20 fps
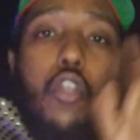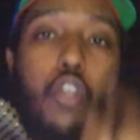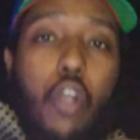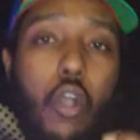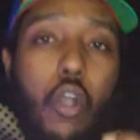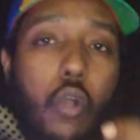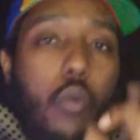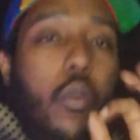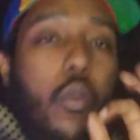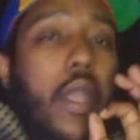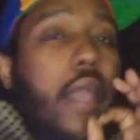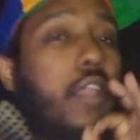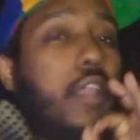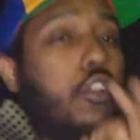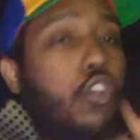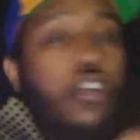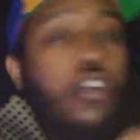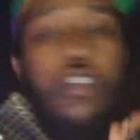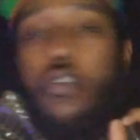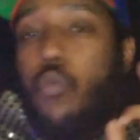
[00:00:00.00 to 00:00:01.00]
Go
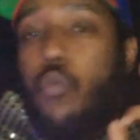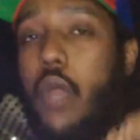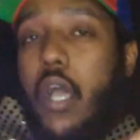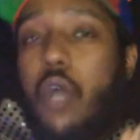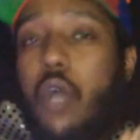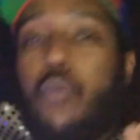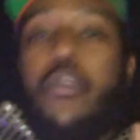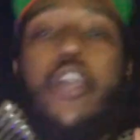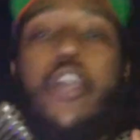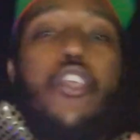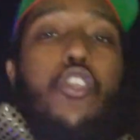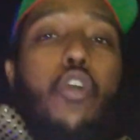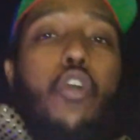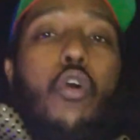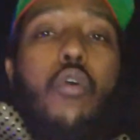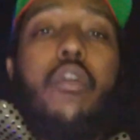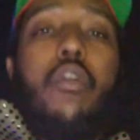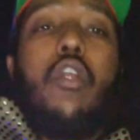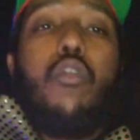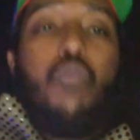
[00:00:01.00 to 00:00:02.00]
and look around
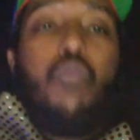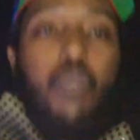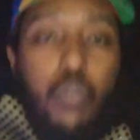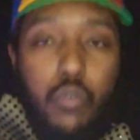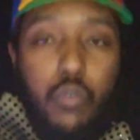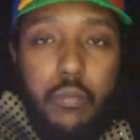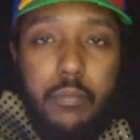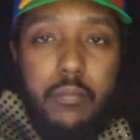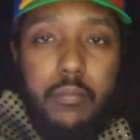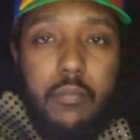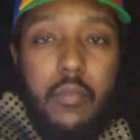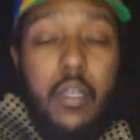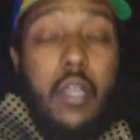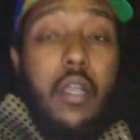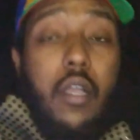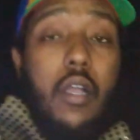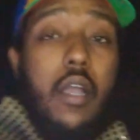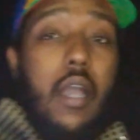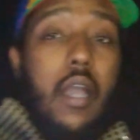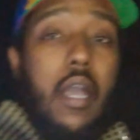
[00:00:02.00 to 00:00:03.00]
your room,
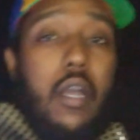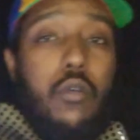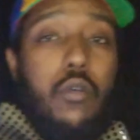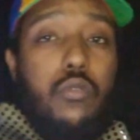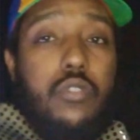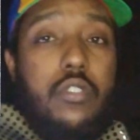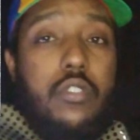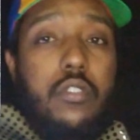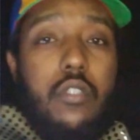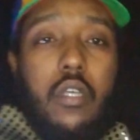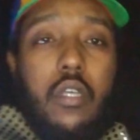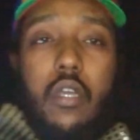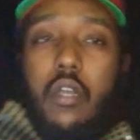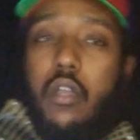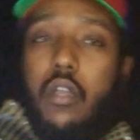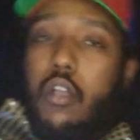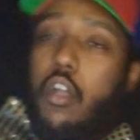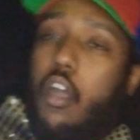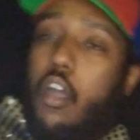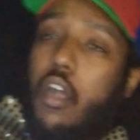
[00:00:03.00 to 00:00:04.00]
house,
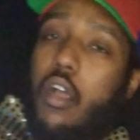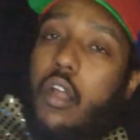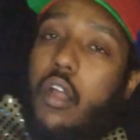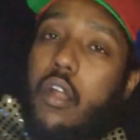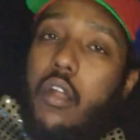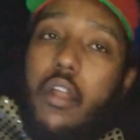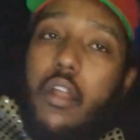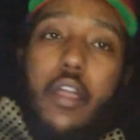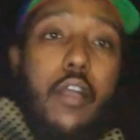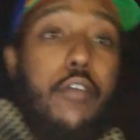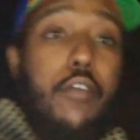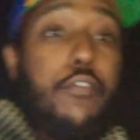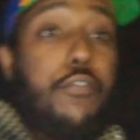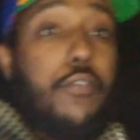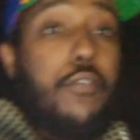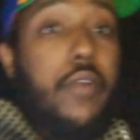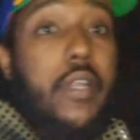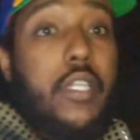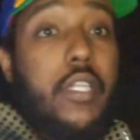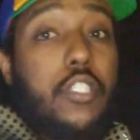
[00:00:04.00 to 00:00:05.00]
car,
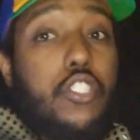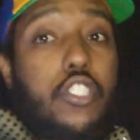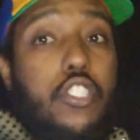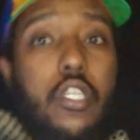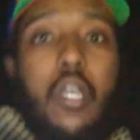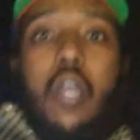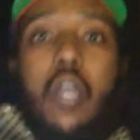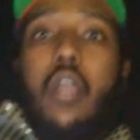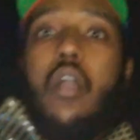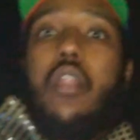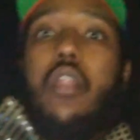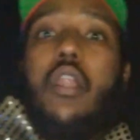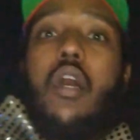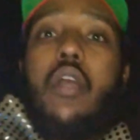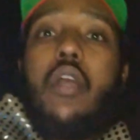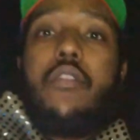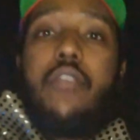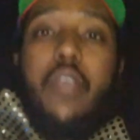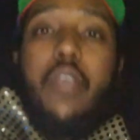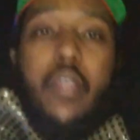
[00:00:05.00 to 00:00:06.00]
fridge,
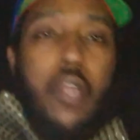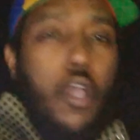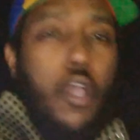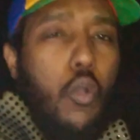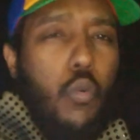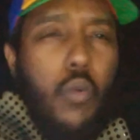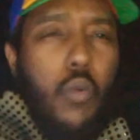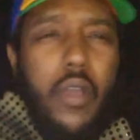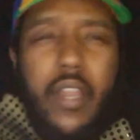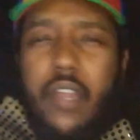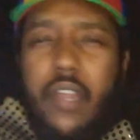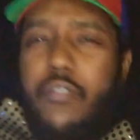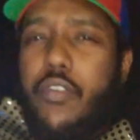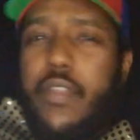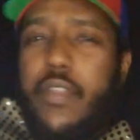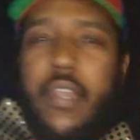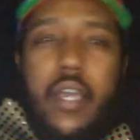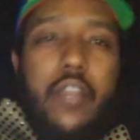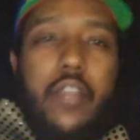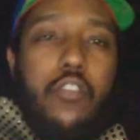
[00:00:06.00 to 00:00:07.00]
closet,
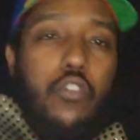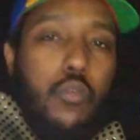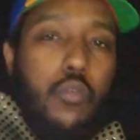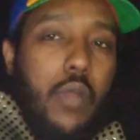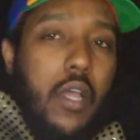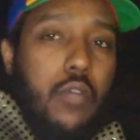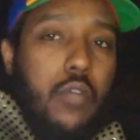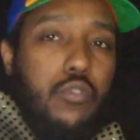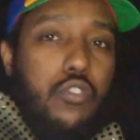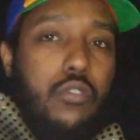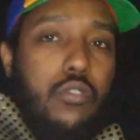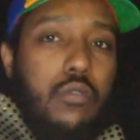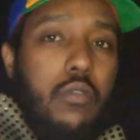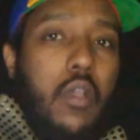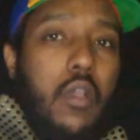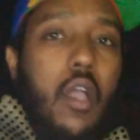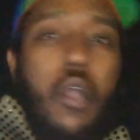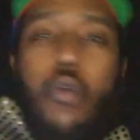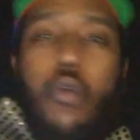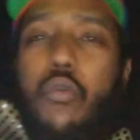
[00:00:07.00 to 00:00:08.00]
whatever that is around you.
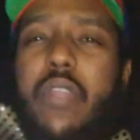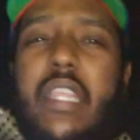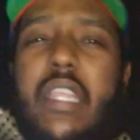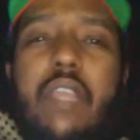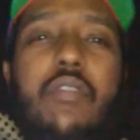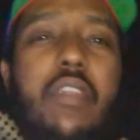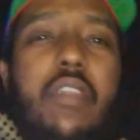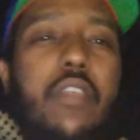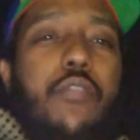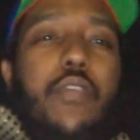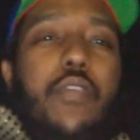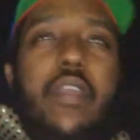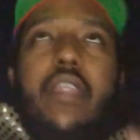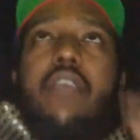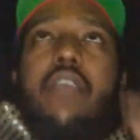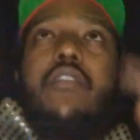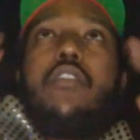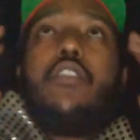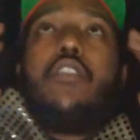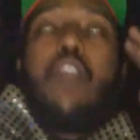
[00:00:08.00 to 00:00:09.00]
Or even if it
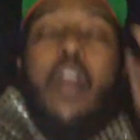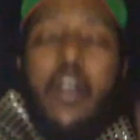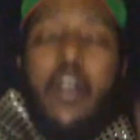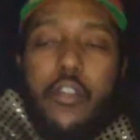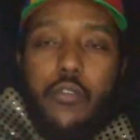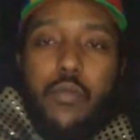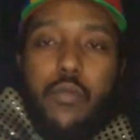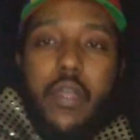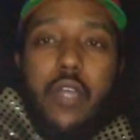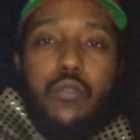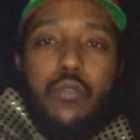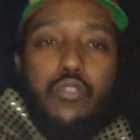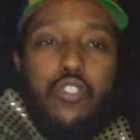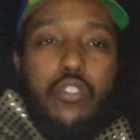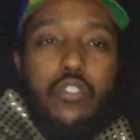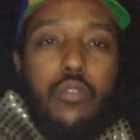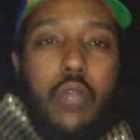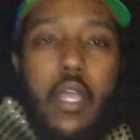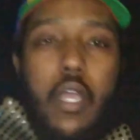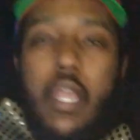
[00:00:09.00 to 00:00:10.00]
is not around
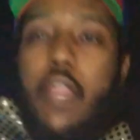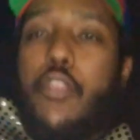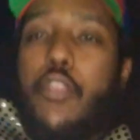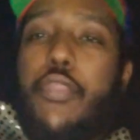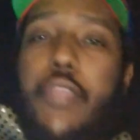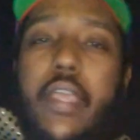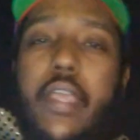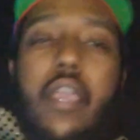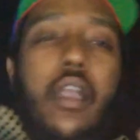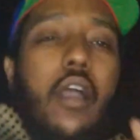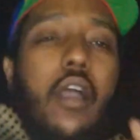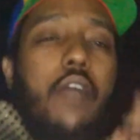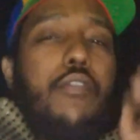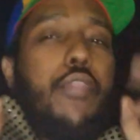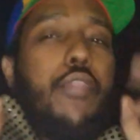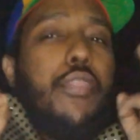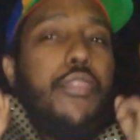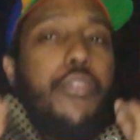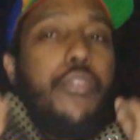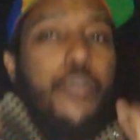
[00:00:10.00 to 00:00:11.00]
you, think of
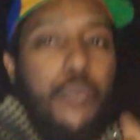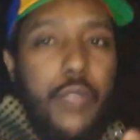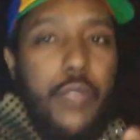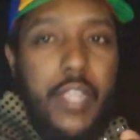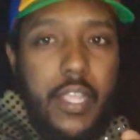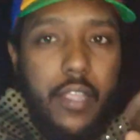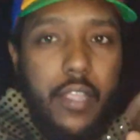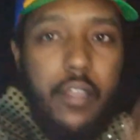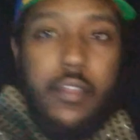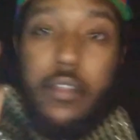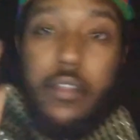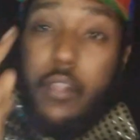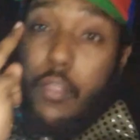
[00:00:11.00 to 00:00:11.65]
three